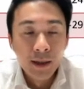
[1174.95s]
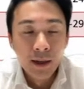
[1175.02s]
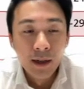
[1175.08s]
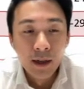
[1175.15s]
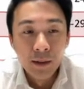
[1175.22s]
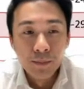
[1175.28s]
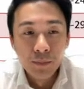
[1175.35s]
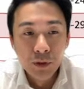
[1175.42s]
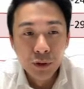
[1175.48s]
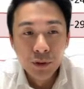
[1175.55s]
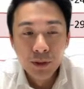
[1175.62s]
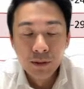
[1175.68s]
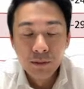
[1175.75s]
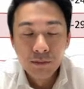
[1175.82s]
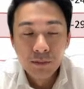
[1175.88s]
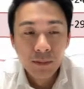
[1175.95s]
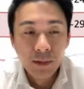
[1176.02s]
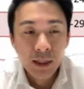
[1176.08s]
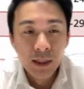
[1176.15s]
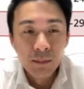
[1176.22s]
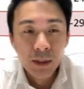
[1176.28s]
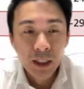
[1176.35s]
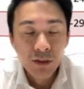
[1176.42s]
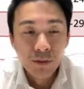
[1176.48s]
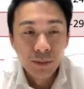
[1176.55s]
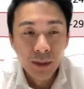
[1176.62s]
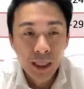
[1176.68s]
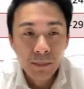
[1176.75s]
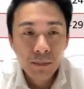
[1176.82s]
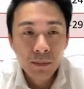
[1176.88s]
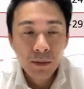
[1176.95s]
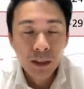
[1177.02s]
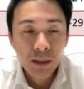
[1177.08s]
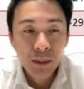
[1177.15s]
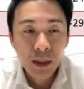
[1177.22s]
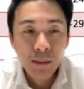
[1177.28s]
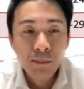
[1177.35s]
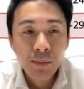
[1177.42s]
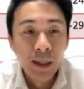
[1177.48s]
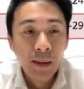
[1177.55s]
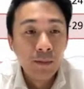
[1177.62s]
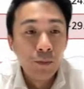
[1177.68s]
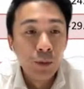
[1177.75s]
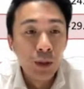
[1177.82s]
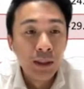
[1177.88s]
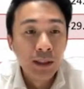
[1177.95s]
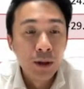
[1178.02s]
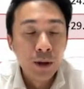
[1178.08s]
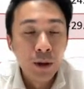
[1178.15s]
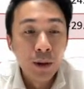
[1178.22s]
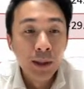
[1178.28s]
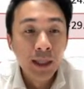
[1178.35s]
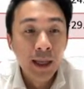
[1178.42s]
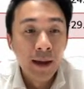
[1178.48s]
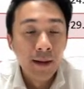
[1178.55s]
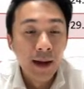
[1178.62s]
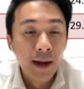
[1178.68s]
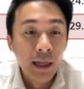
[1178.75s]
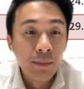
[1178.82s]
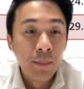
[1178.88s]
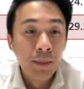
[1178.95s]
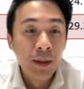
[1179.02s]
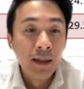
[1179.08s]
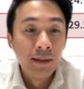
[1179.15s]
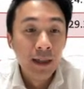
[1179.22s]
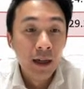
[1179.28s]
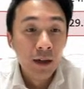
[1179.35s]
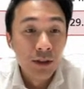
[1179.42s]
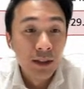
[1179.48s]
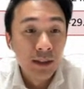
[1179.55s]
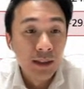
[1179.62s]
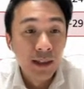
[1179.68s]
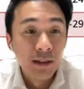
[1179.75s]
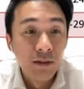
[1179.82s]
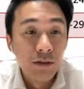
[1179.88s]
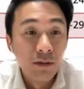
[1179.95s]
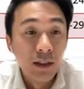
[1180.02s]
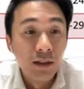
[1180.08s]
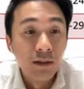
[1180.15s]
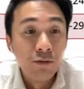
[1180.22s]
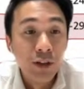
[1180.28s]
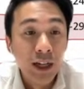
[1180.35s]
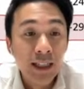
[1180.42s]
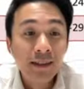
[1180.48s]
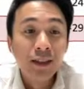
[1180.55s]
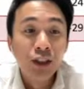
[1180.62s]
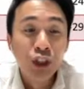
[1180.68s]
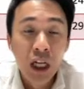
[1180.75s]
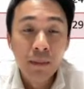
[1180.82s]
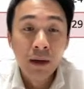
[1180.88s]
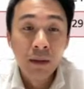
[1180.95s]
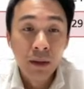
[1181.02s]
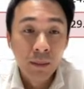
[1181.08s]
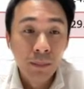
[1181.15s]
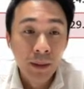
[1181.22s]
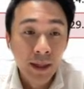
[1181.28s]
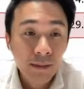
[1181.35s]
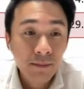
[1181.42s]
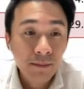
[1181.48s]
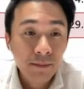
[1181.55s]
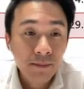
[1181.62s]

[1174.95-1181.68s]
Um, so nothing much from them this month, but we saw that Alibaba announced that it, it raised its share buyback plan